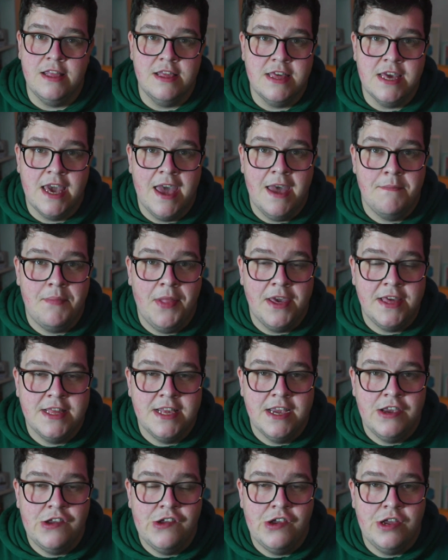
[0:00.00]
to get
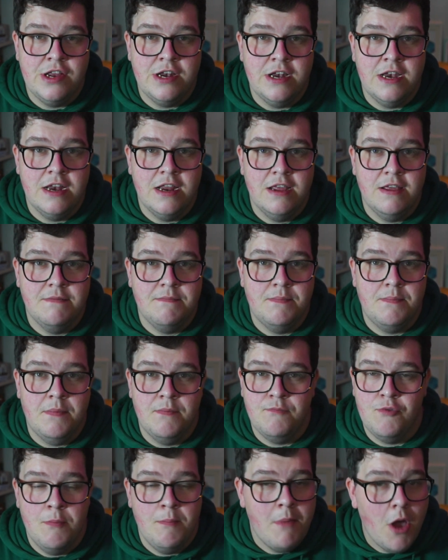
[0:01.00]
PlayStation
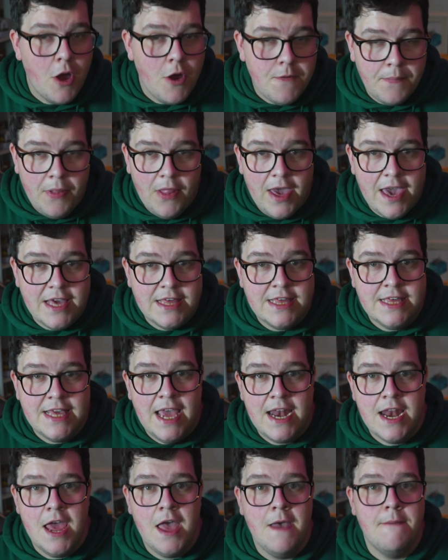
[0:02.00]
remote play
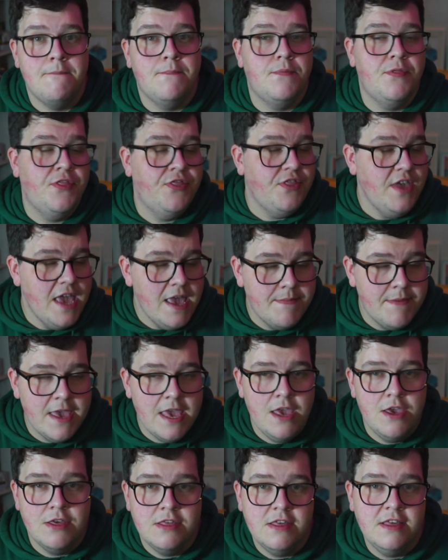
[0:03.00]
set up, theming
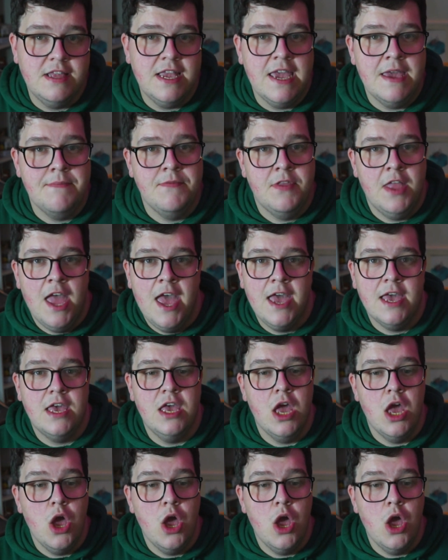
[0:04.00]
your Steam Deck,